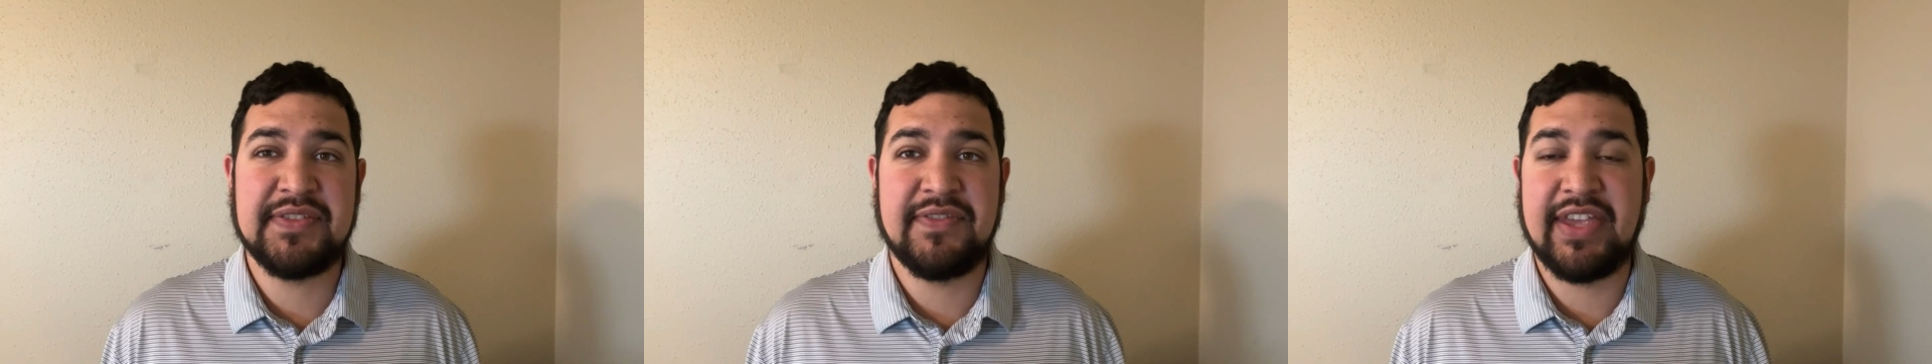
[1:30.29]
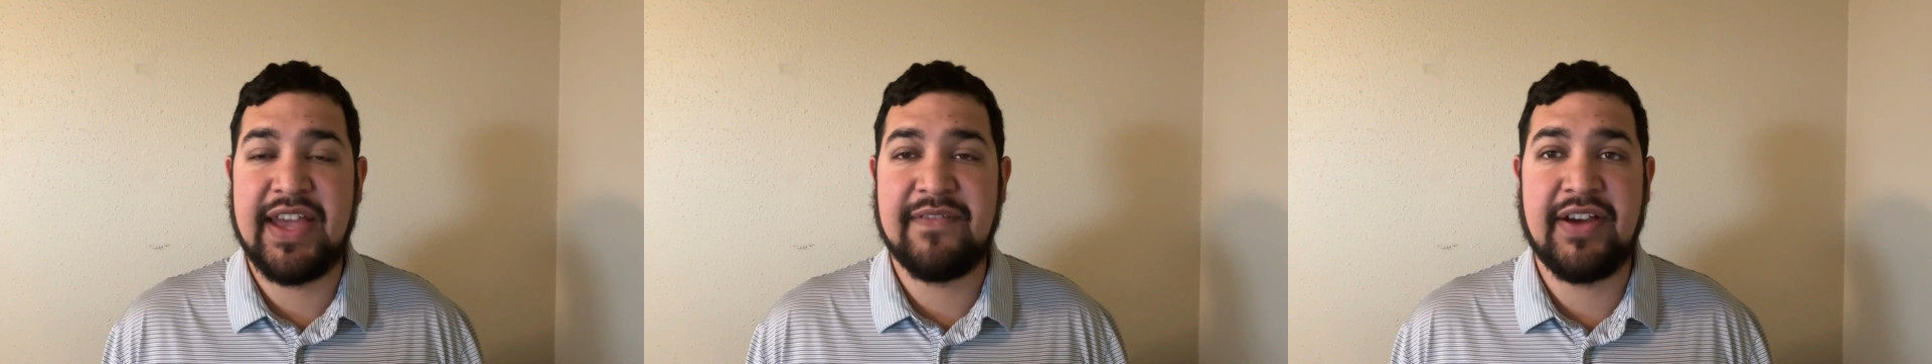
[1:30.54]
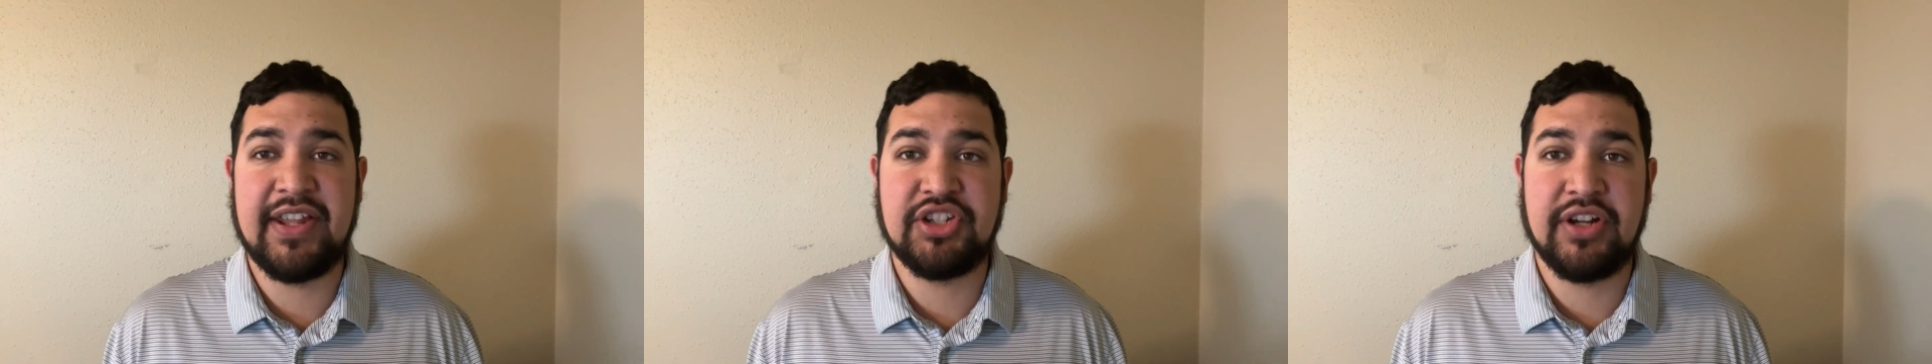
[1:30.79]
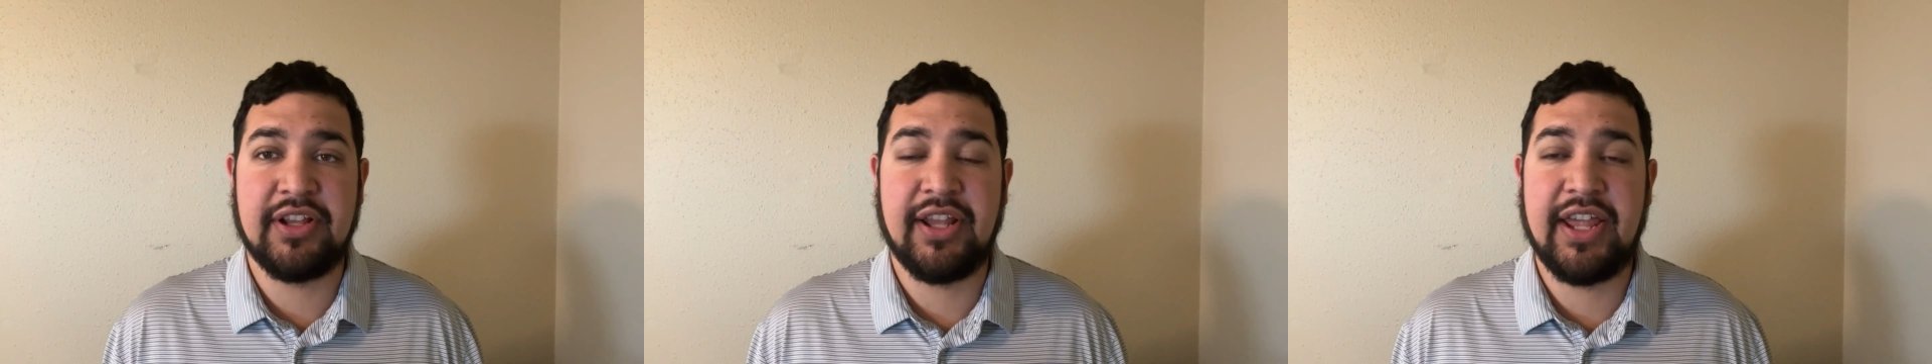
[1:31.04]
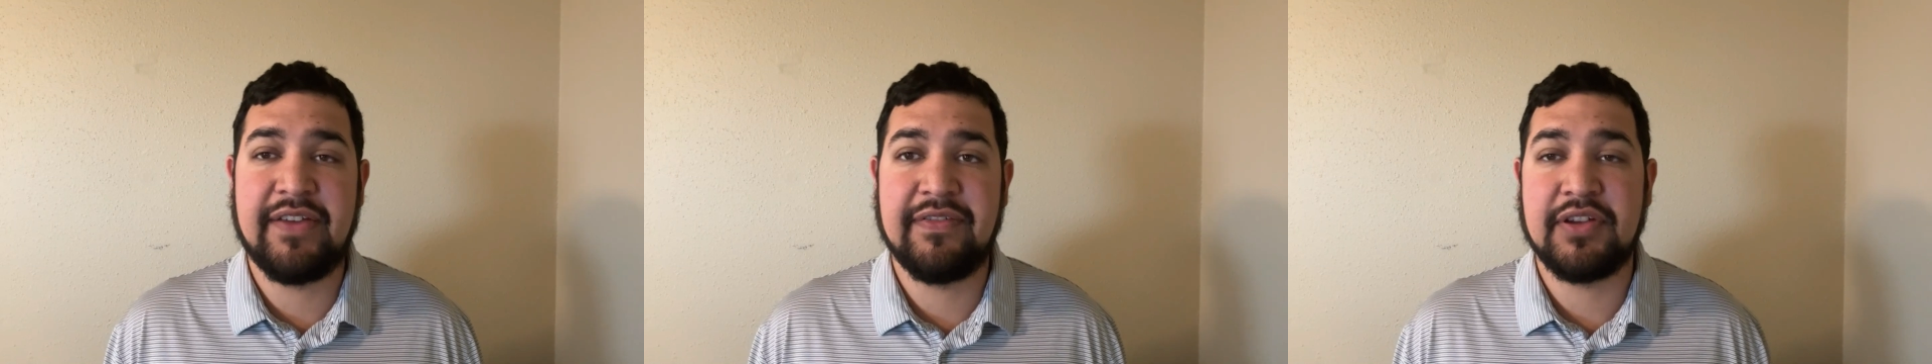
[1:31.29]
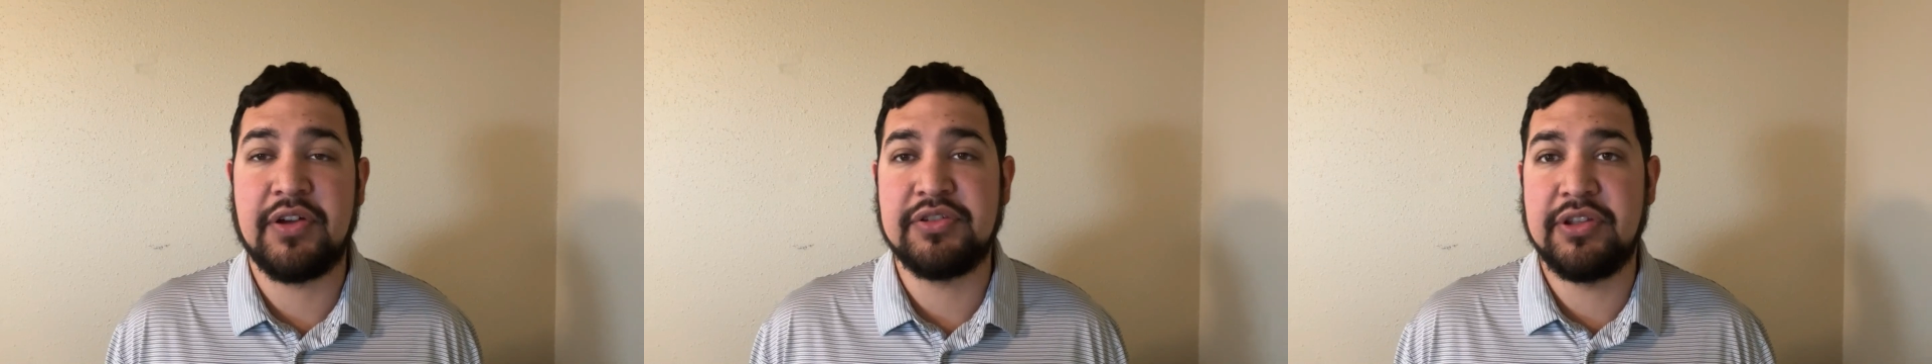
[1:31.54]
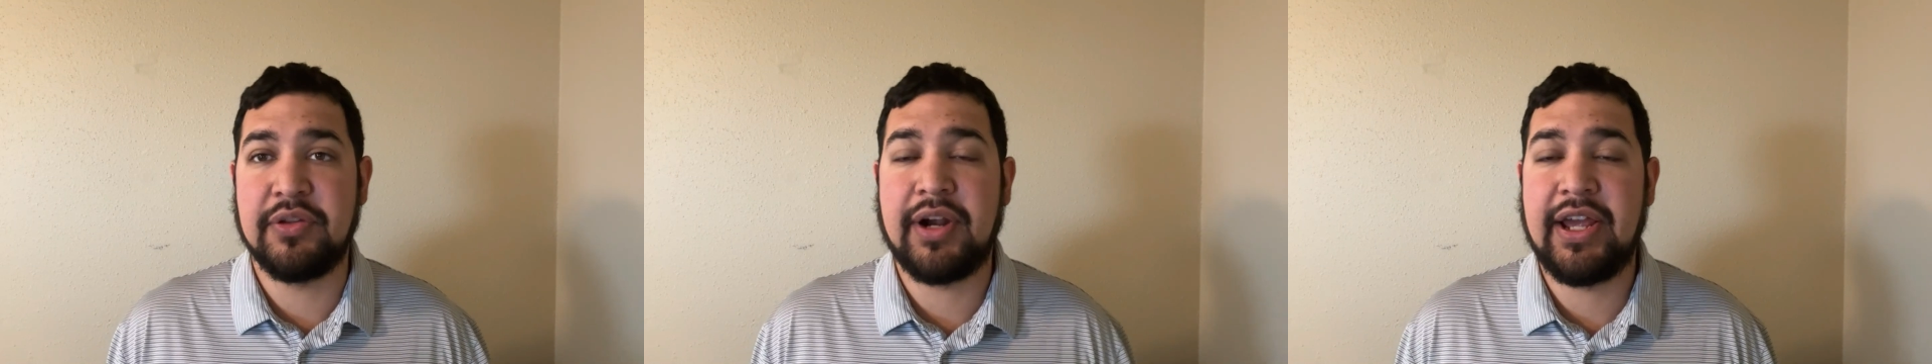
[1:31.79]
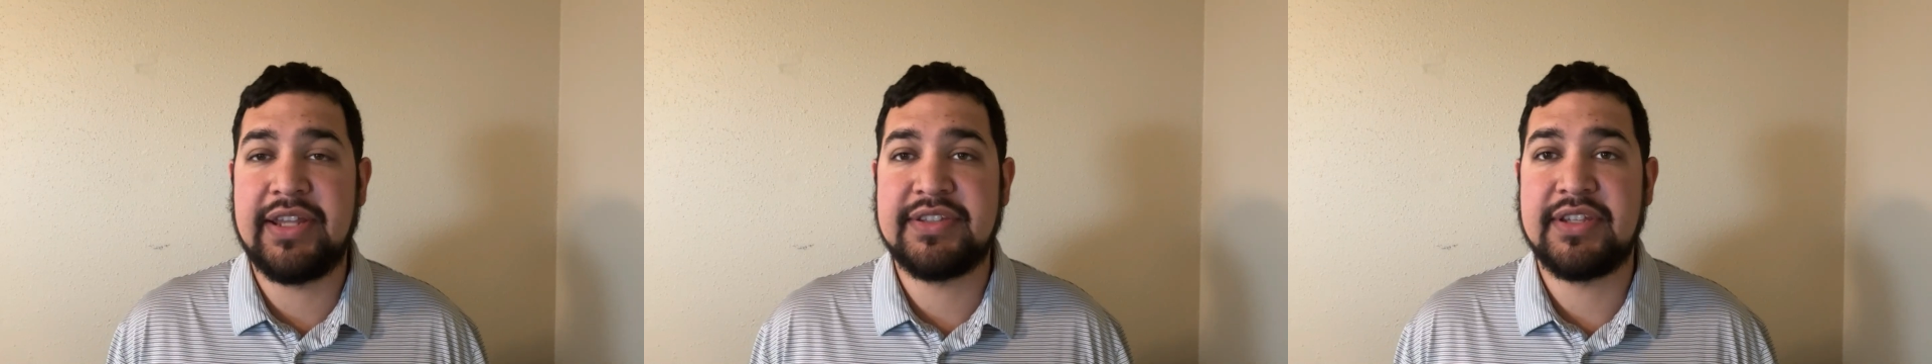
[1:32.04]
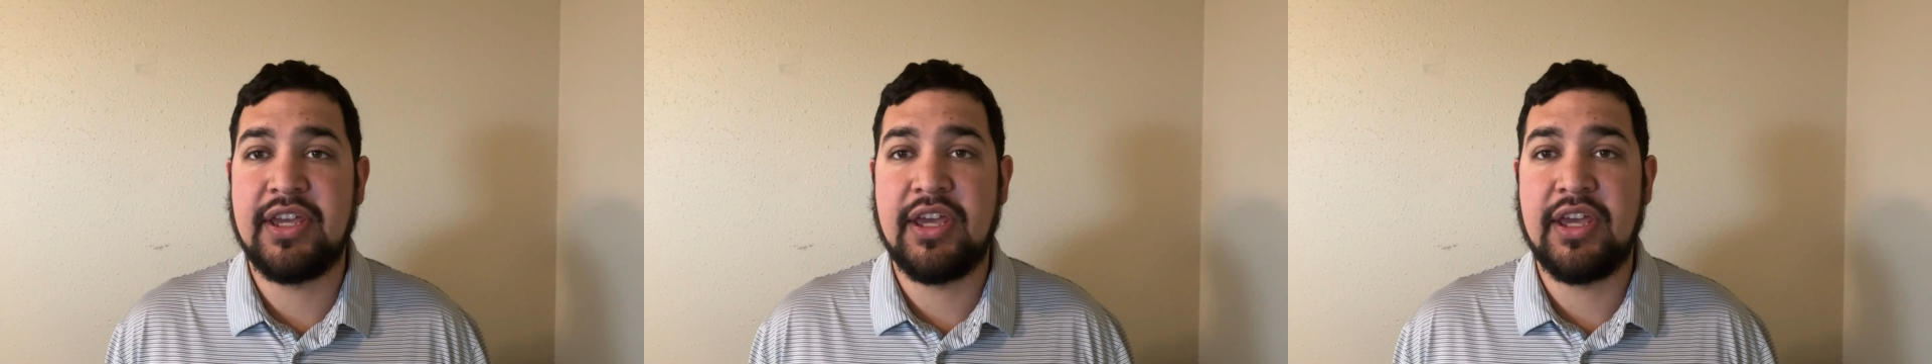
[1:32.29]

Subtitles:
so if you can't find a chair on the left, go to the right.